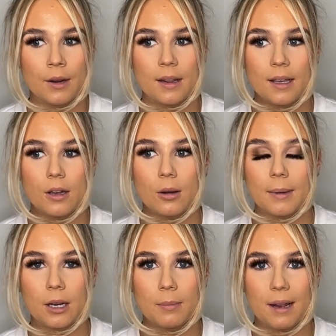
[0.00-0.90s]
I think I got
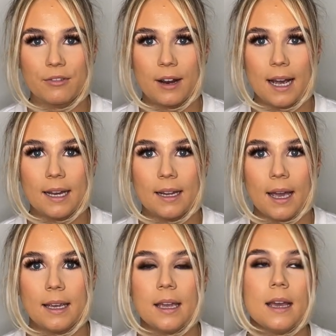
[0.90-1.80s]
mine on Black
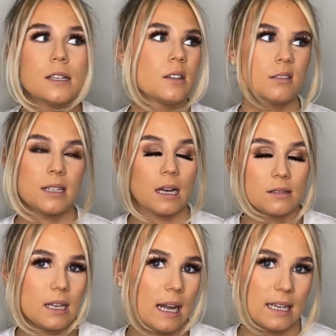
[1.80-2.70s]
Friday, so it was down
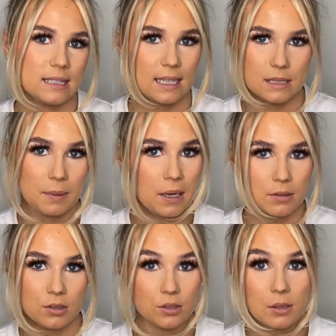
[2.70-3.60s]
to like £6
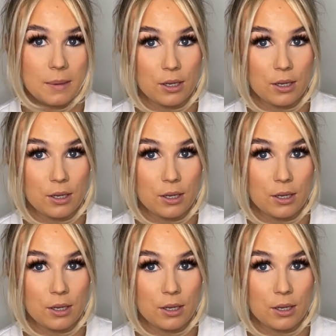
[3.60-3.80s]
or something